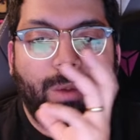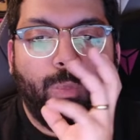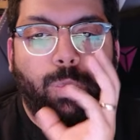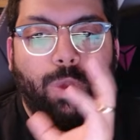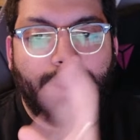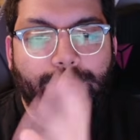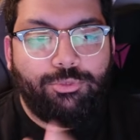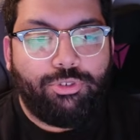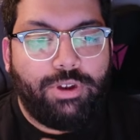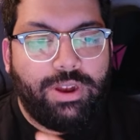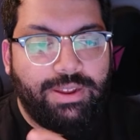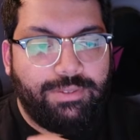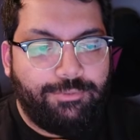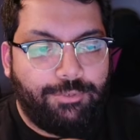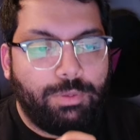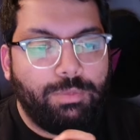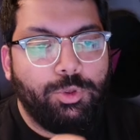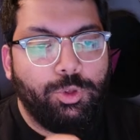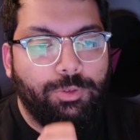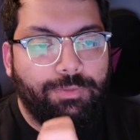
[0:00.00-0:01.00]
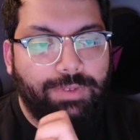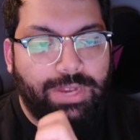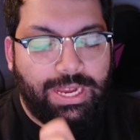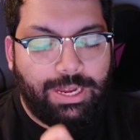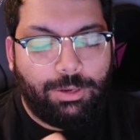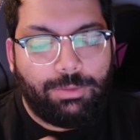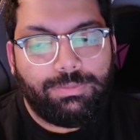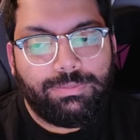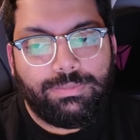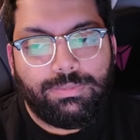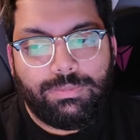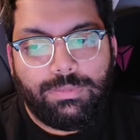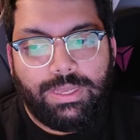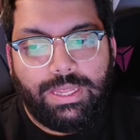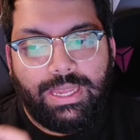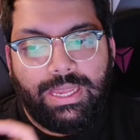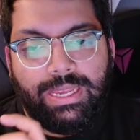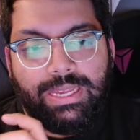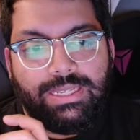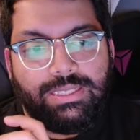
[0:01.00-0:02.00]
What I'm trying to remove now
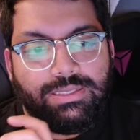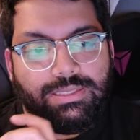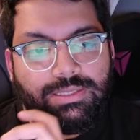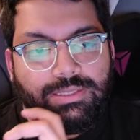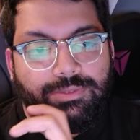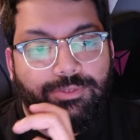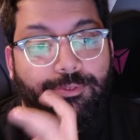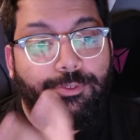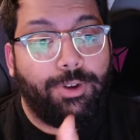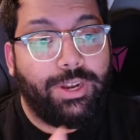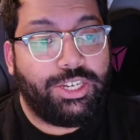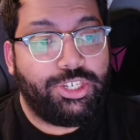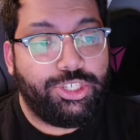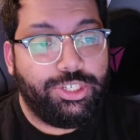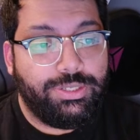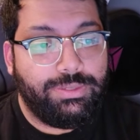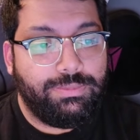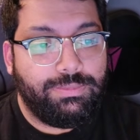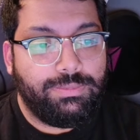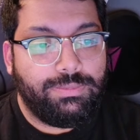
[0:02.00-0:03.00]
is friction.